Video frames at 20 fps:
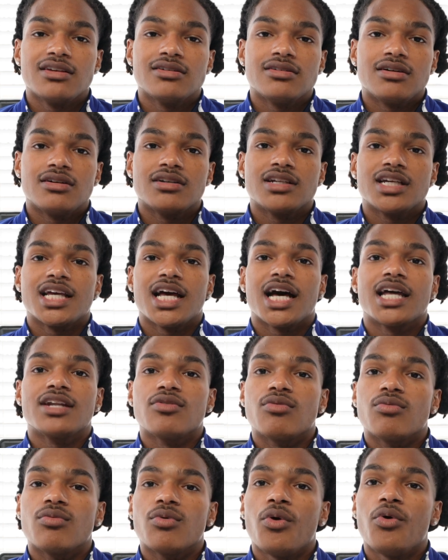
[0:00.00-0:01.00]
on and kind
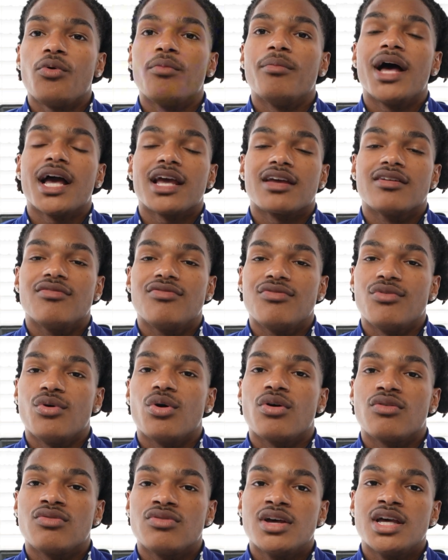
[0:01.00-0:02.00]
of roll back and
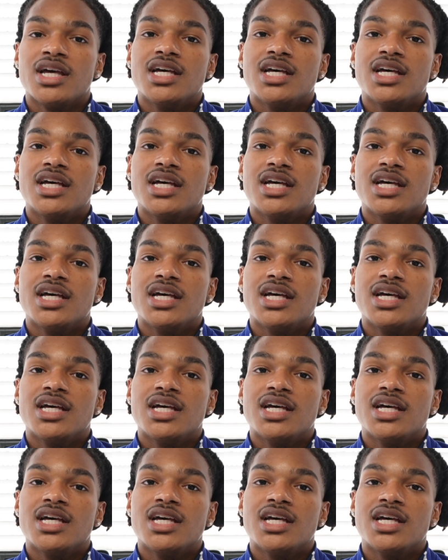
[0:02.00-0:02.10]
forth